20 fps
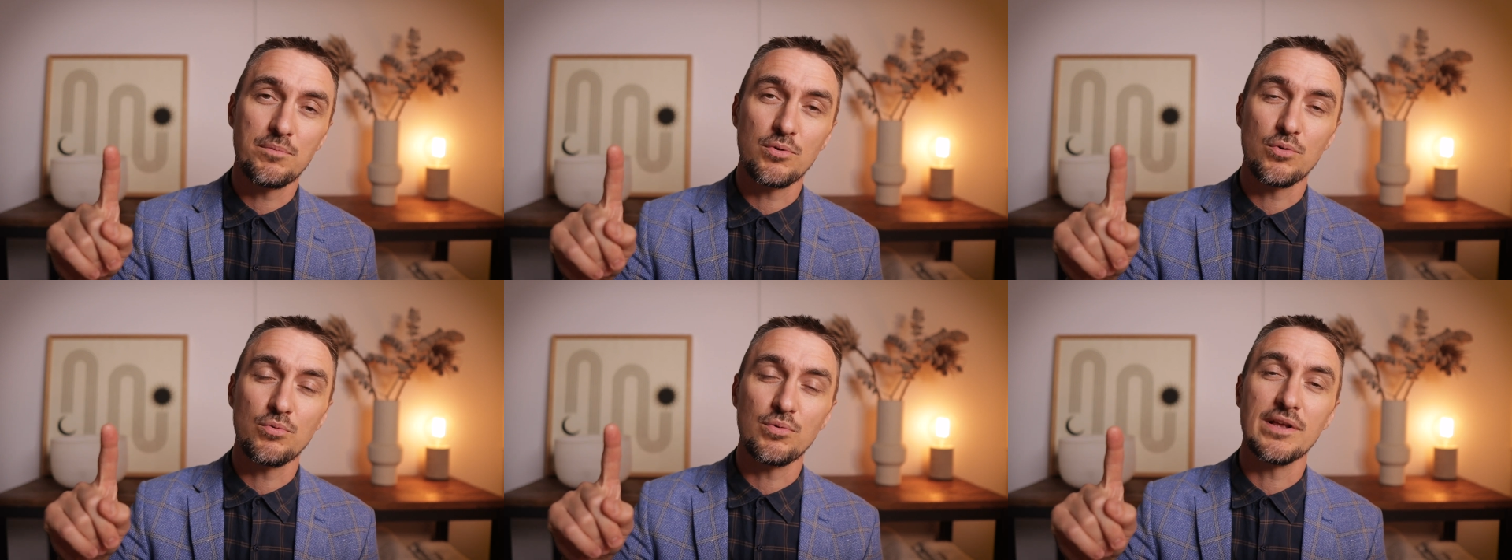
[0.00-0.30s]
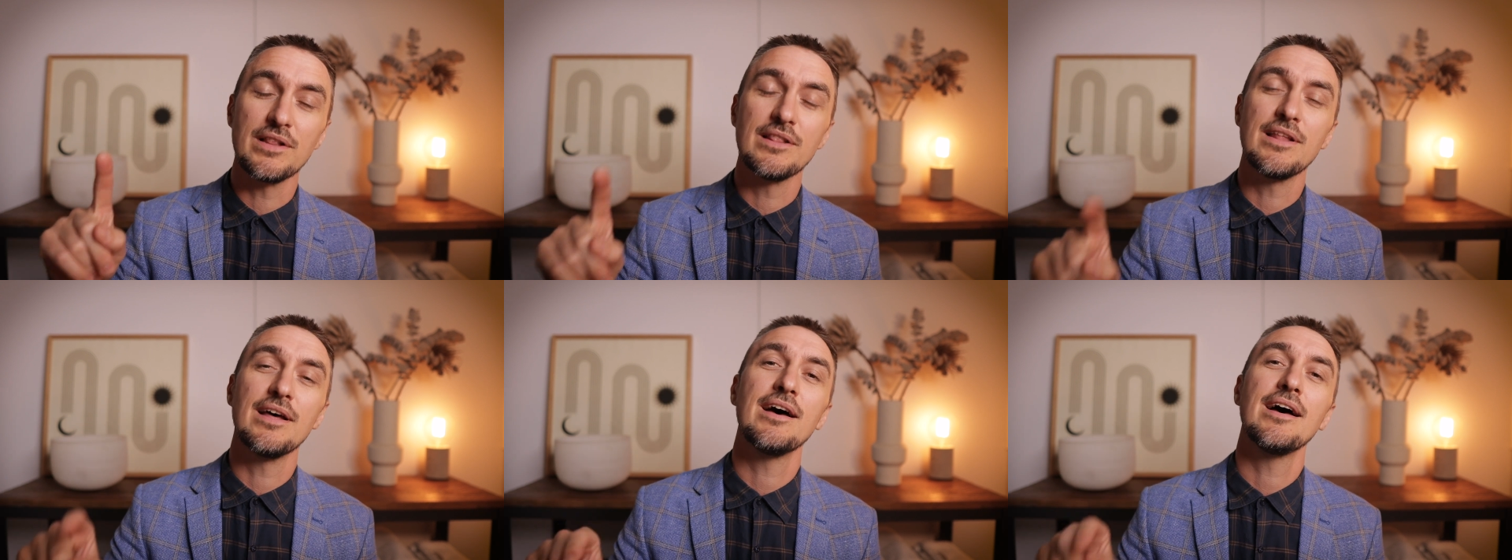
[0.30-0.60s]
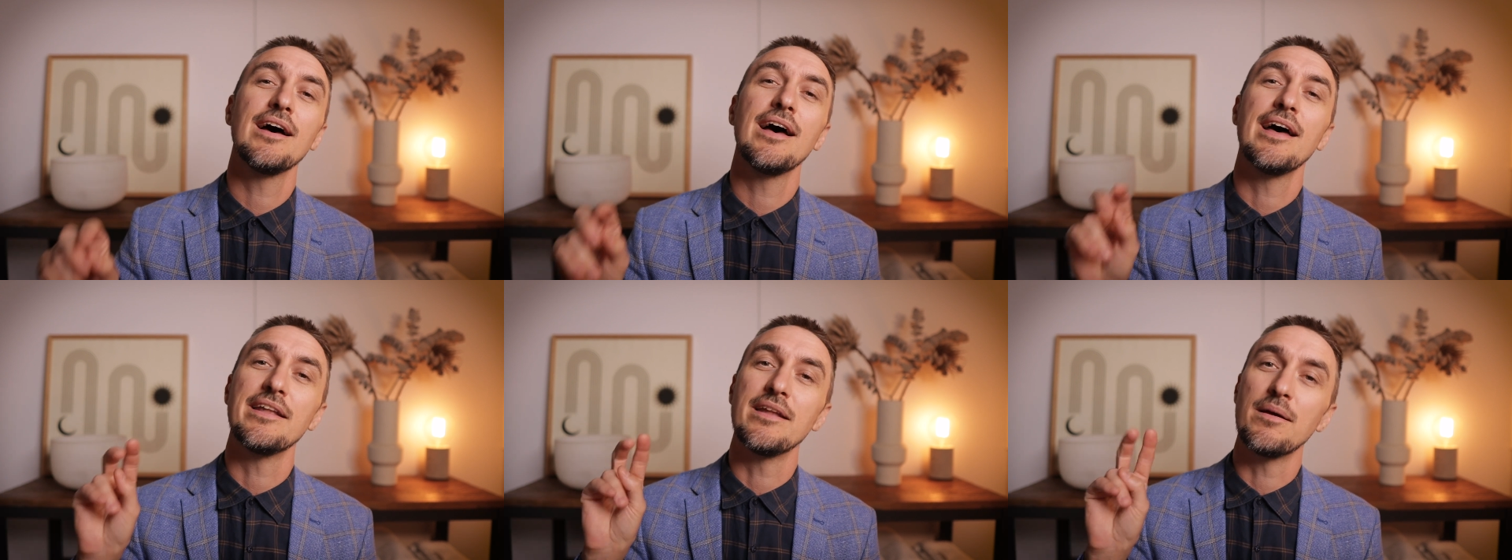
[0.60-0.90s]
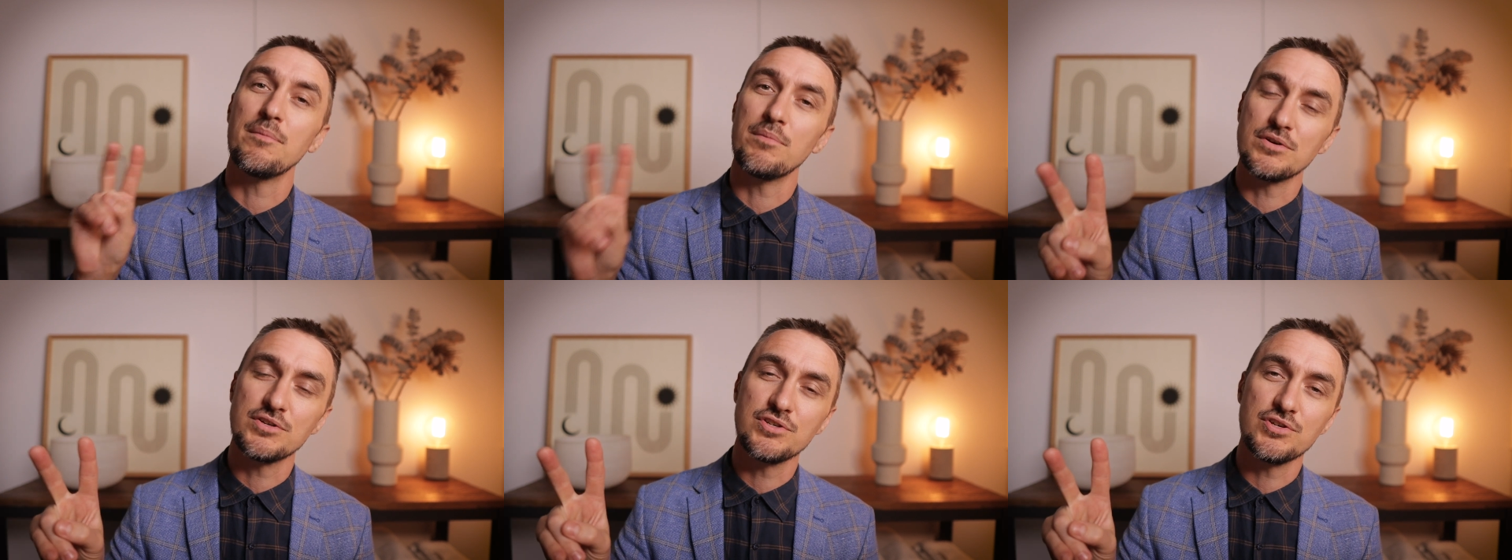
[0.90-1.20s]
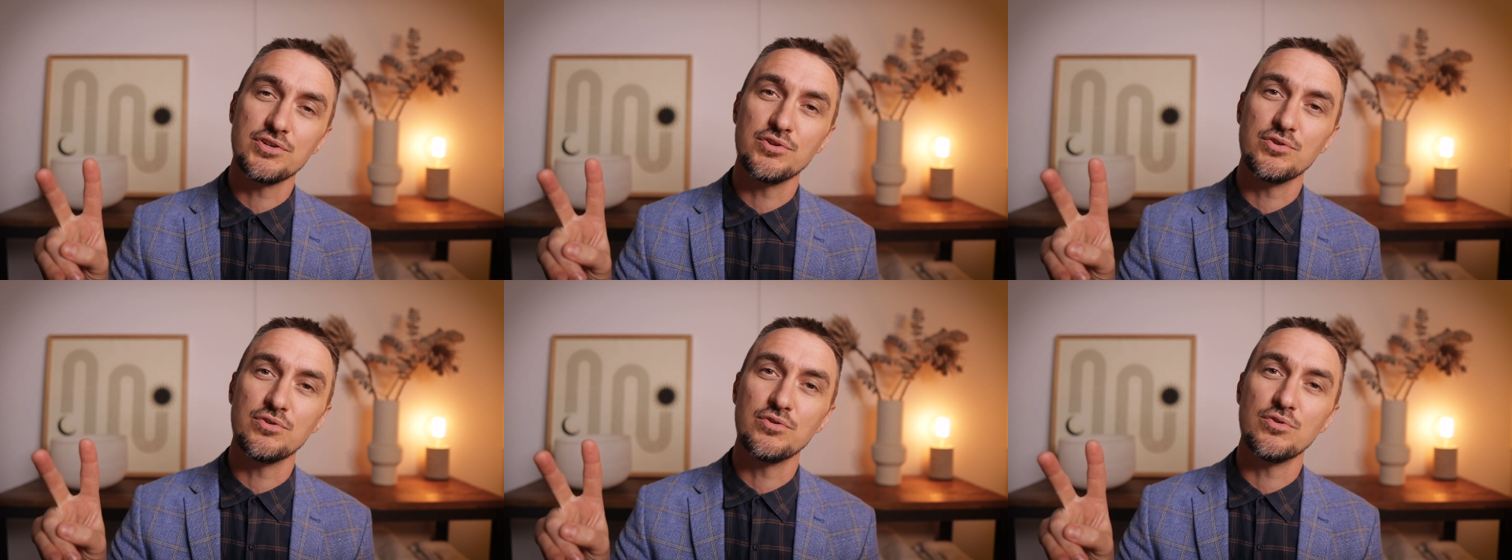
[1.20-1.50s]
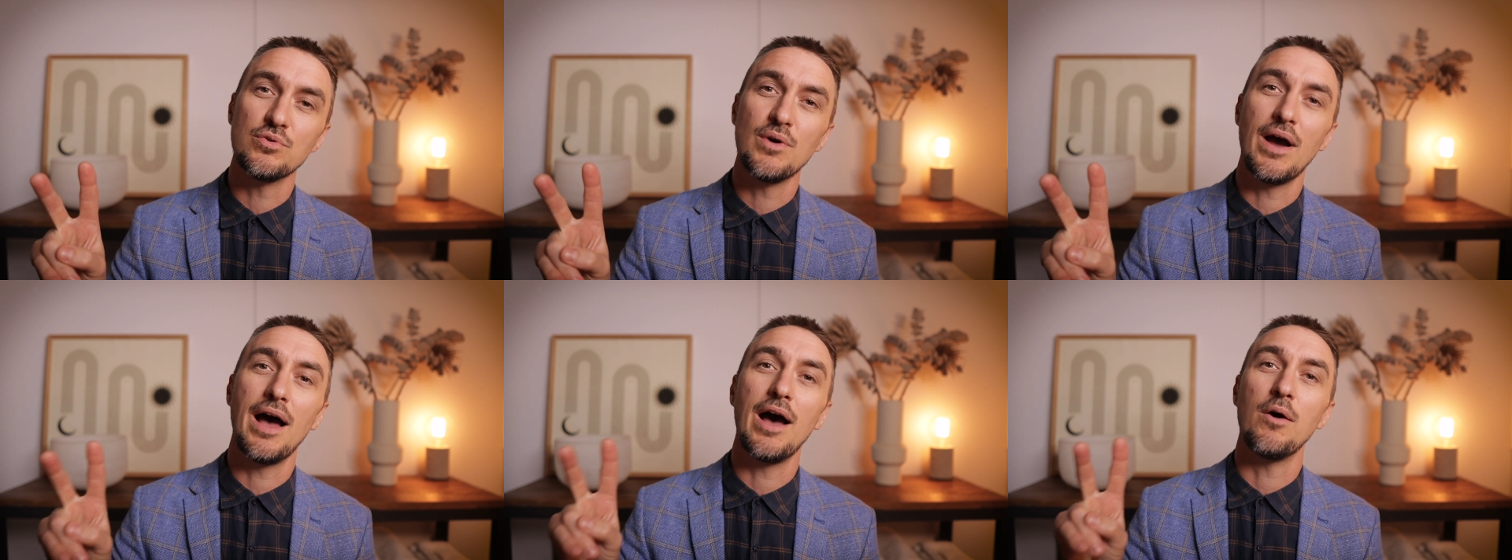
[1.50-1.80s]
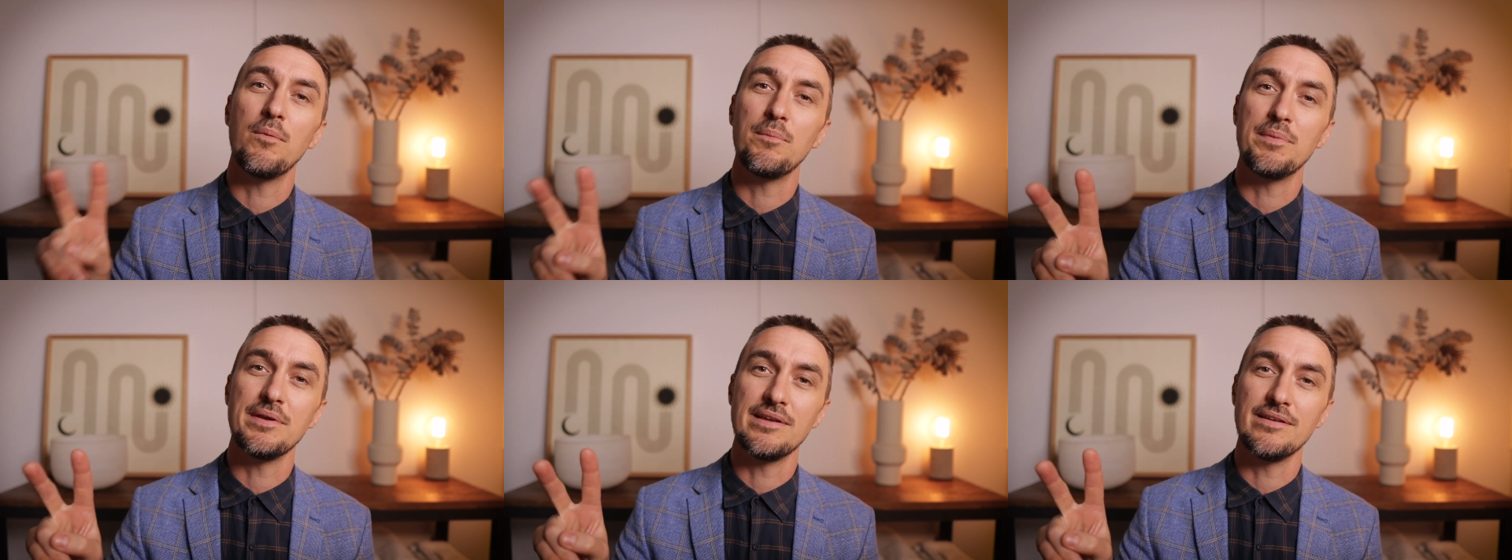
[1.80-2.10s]
Perilla, and number 2,
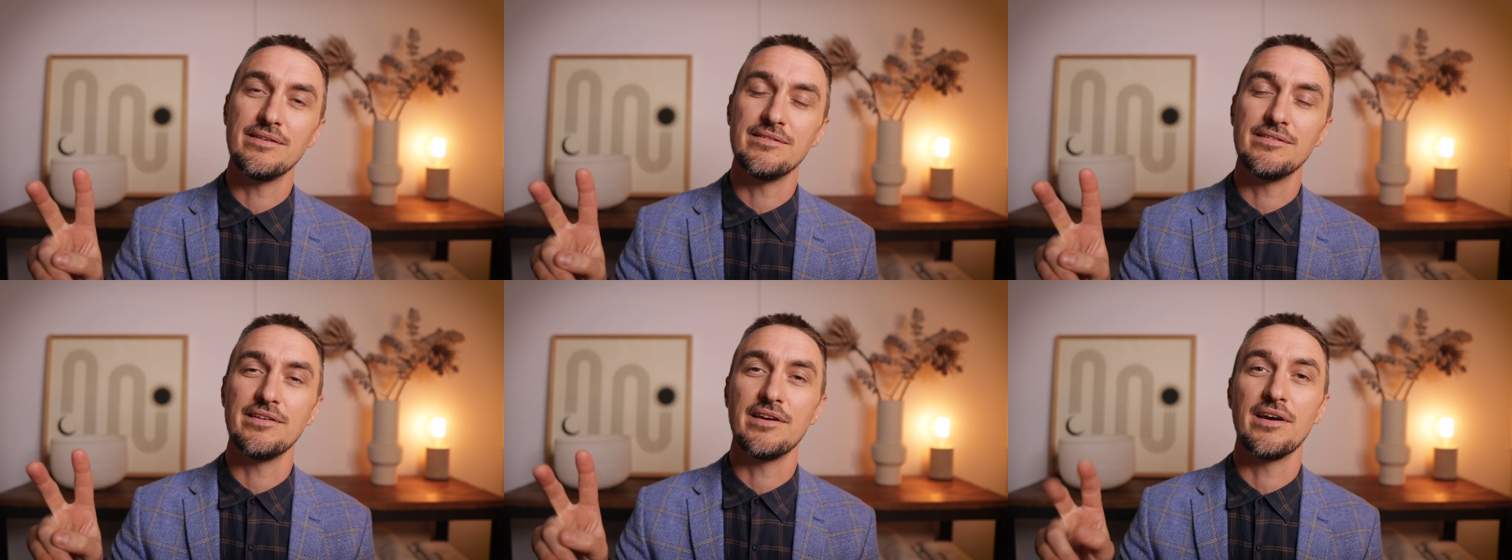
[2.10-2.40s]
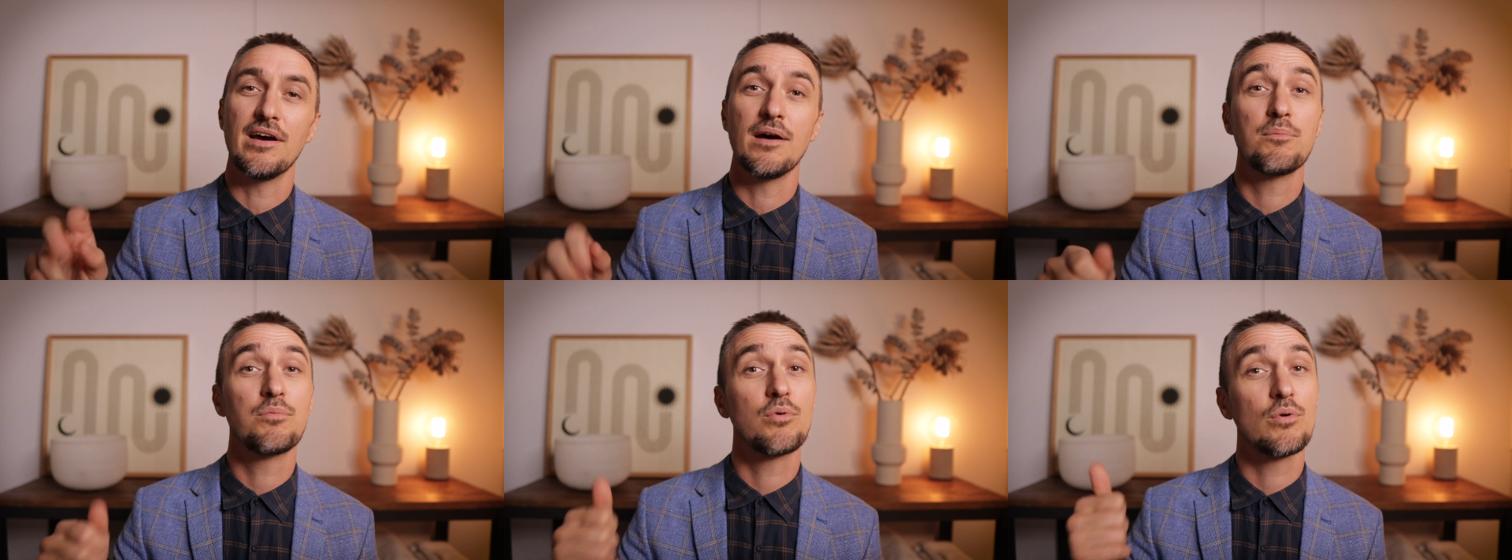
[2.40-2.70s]
Albizia.